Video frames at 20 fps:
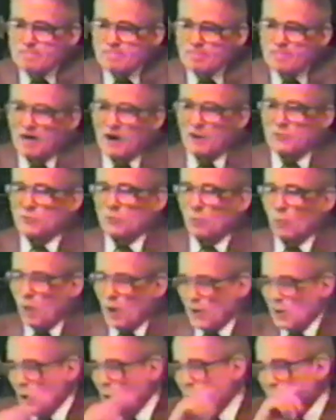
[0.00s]
I said,
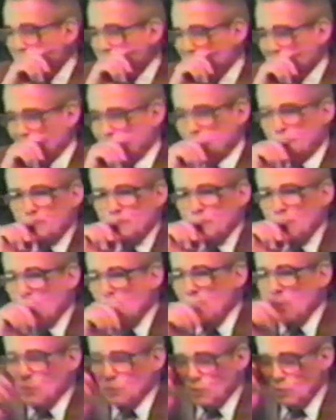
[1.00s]
Why not? He said,
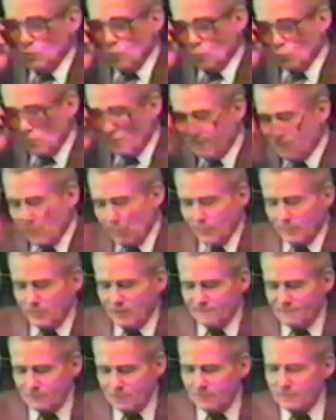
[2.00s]
you don't refer to
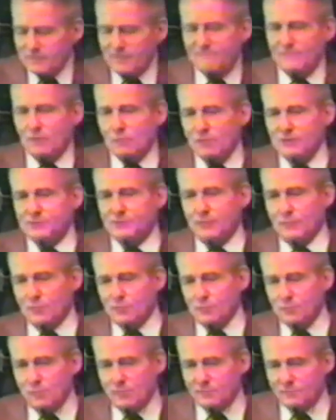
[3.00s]
enough enough
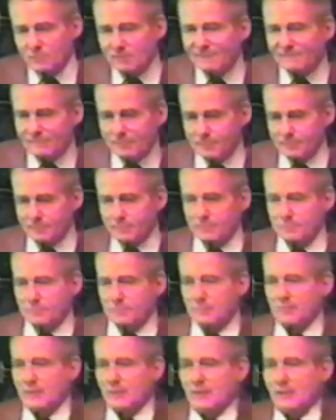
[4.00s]
original source references.
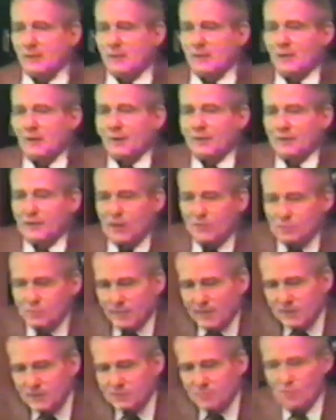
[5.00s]
And I
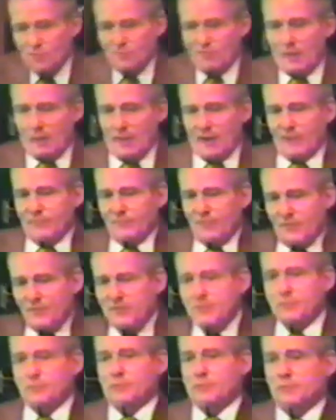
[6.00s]
said, that's called the length of
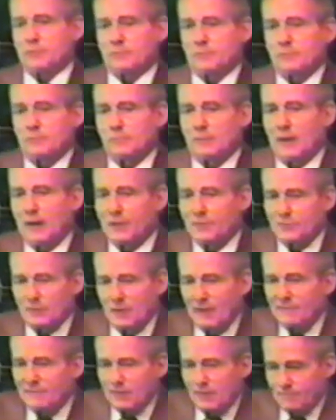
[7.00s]
thesis. I
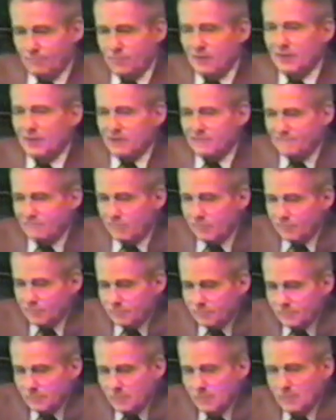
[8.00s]
said, I've got plenty of
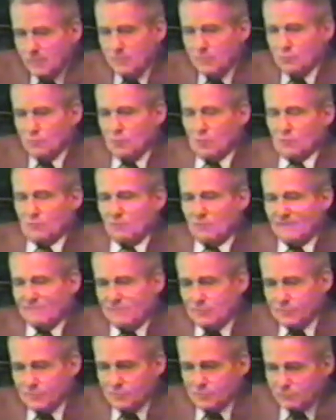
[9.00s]
first source
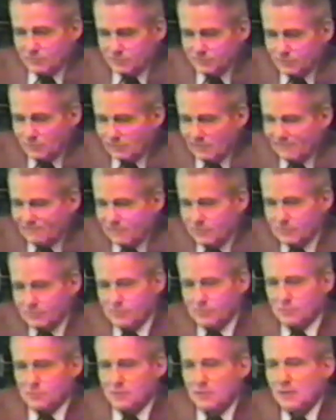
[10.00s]
references, original
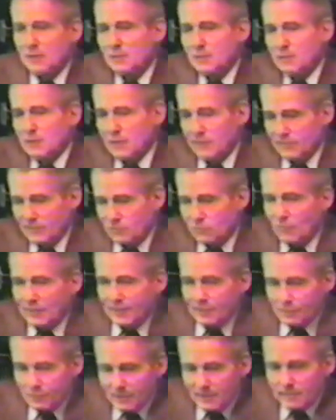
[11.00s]
references in the
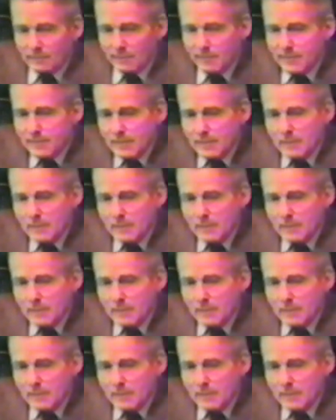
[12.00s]
20th century.